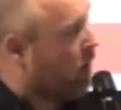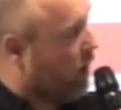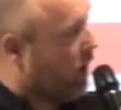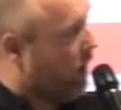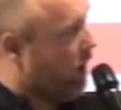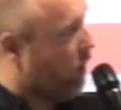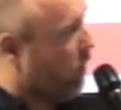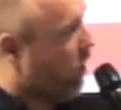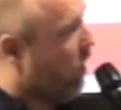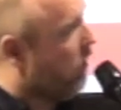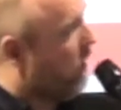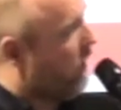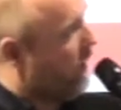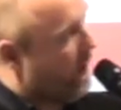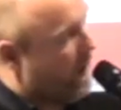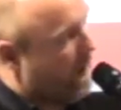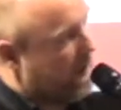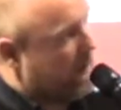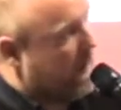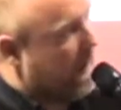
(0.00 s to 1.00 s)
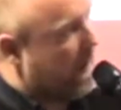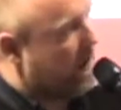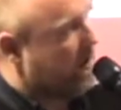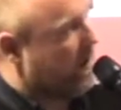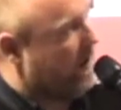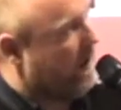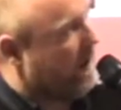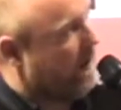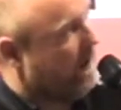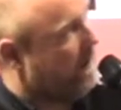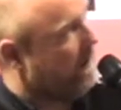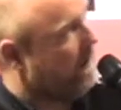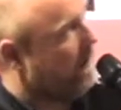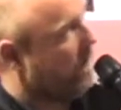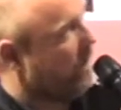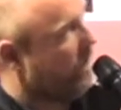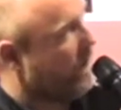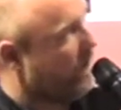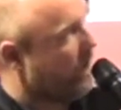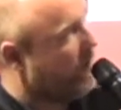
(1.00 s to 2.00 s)
And the bottom line is actually
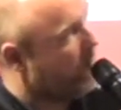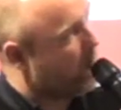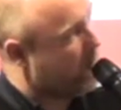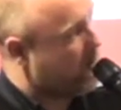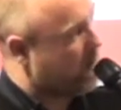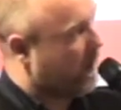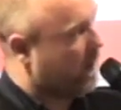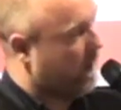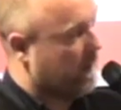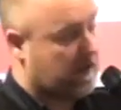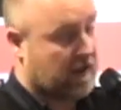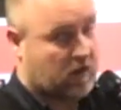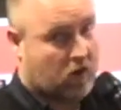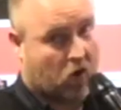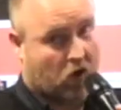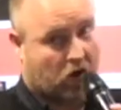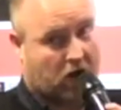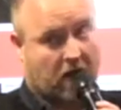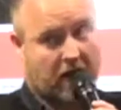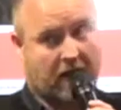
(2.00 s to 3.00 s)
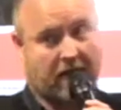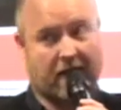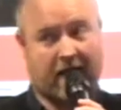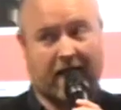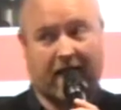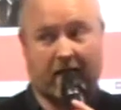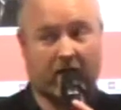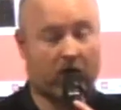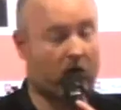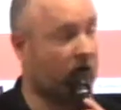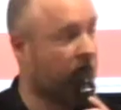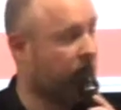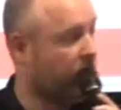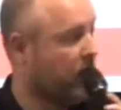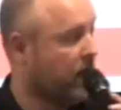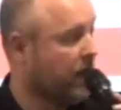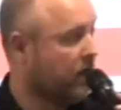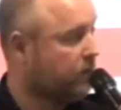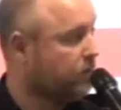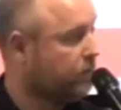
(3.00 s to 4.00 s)
50%. This is online and
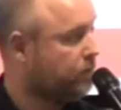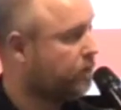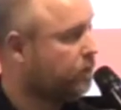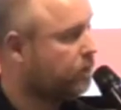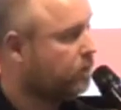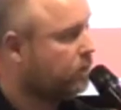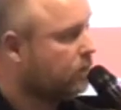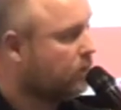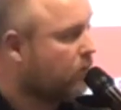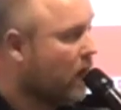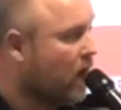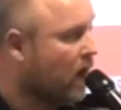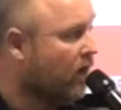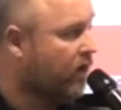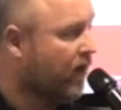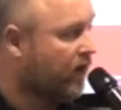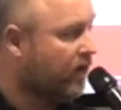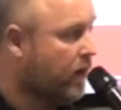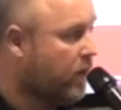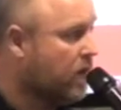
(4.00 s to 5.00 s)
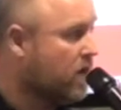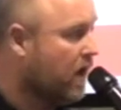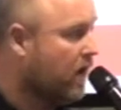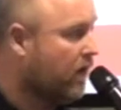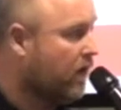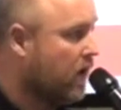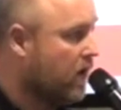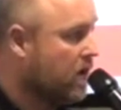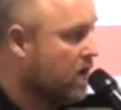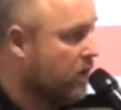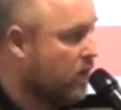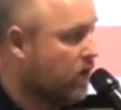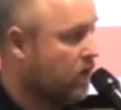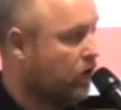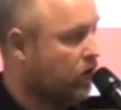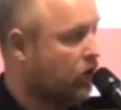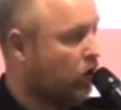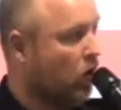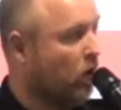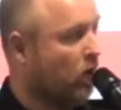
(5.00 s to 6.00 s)
offline. 50% of customers
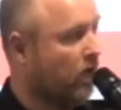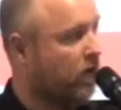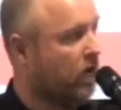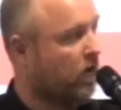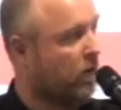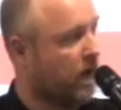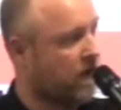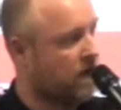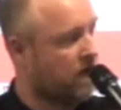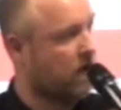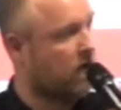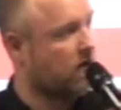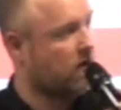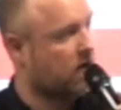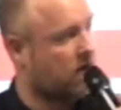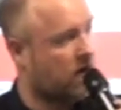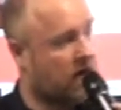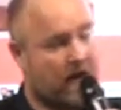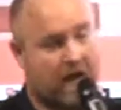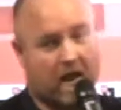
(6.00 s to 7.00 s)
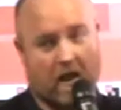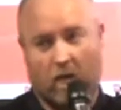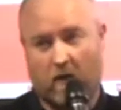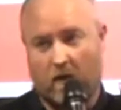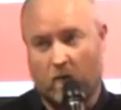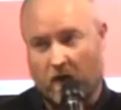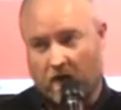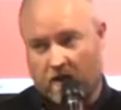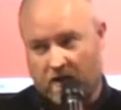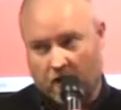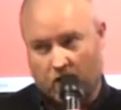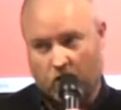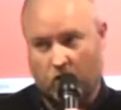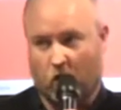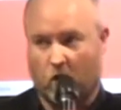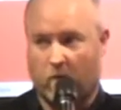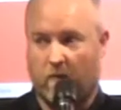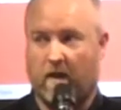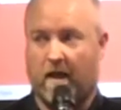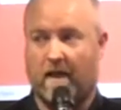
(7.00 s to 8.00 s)
who shop with your business, and I mean when I say
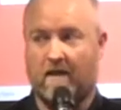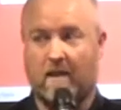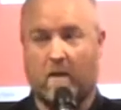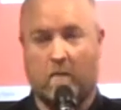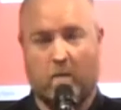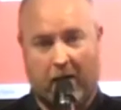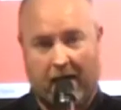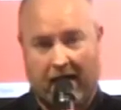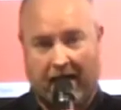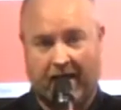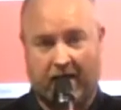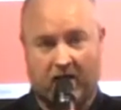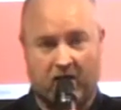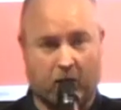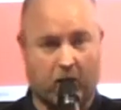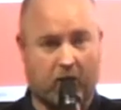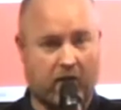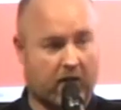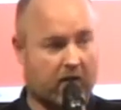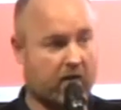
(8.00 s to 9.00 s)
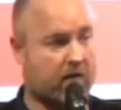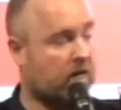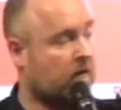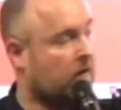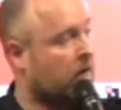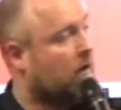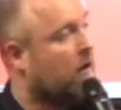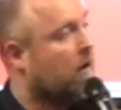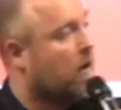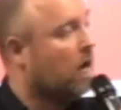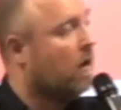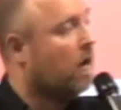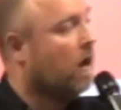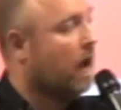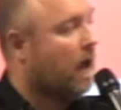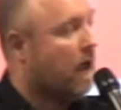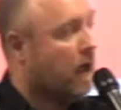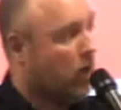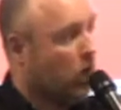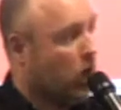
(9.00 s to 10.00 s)
shop, they actually buy something,
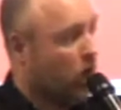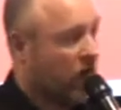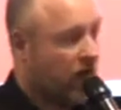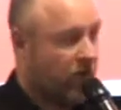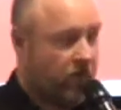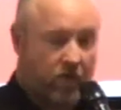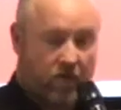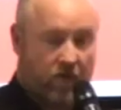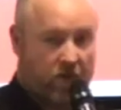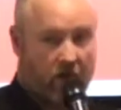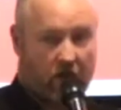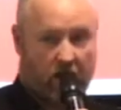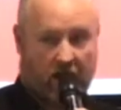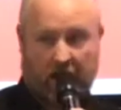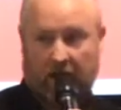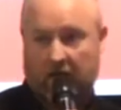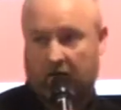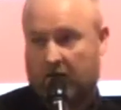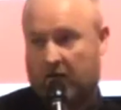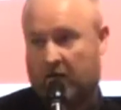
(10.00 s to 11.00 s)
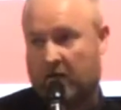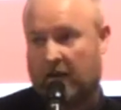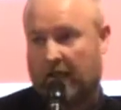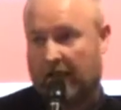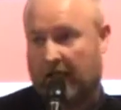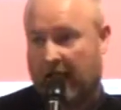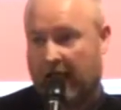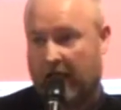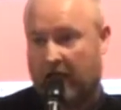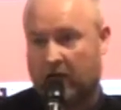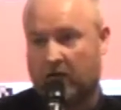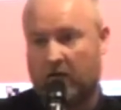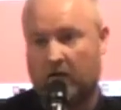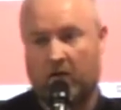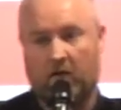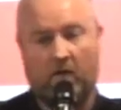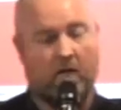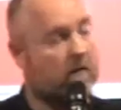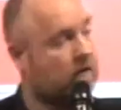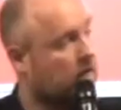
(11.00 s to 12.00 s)
uh, will never return again. Again,
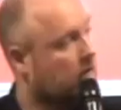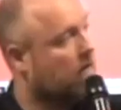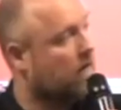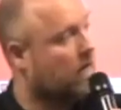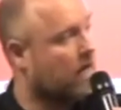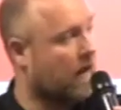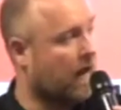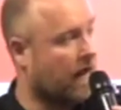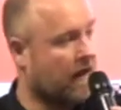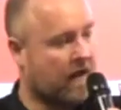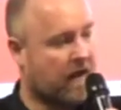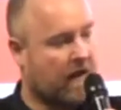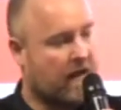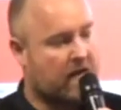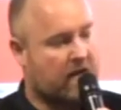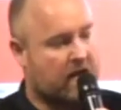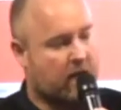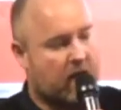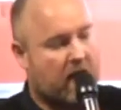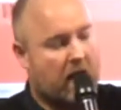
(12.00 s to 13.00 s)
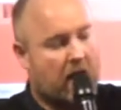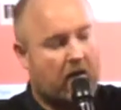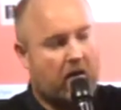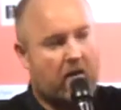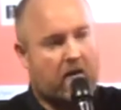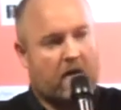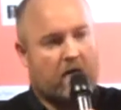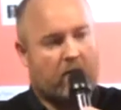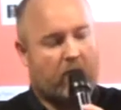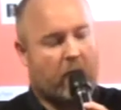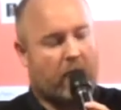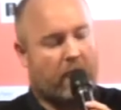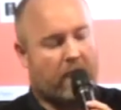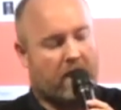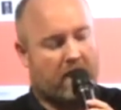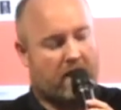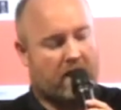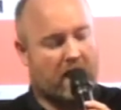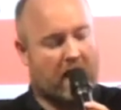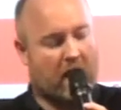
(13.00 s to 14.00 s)
that to me
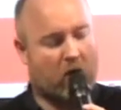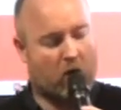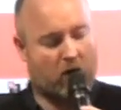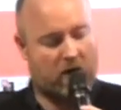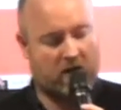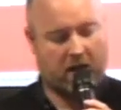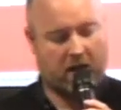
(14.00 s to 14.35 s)
I always